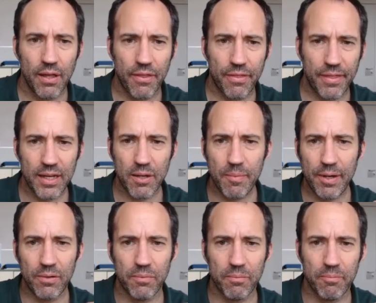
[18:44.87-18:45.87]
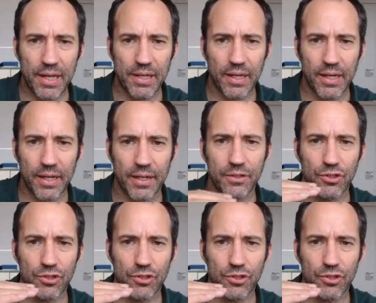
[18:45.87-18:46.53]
think about making it